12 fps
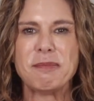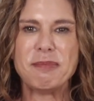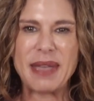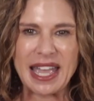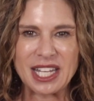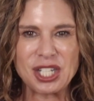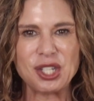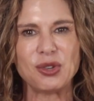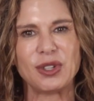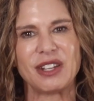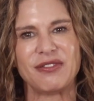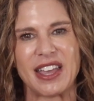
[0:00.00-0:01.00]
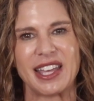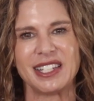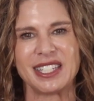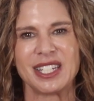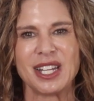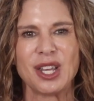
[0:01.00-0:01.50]
been to an
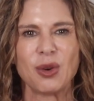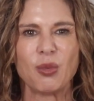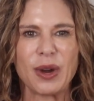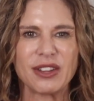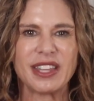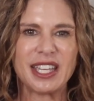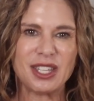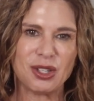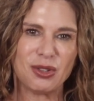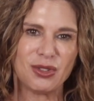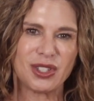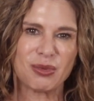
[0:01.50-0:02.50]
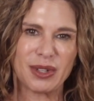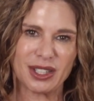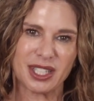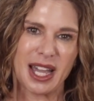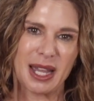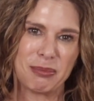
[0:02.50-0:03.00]
event where they use
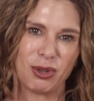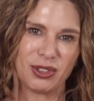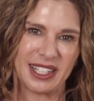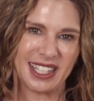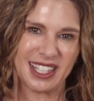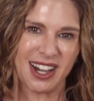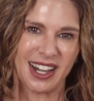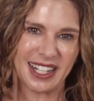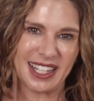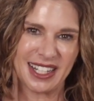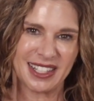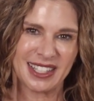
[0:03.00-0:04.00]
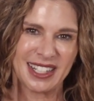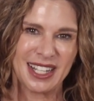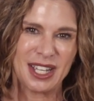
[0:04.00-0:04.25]
real-time polling in the audience.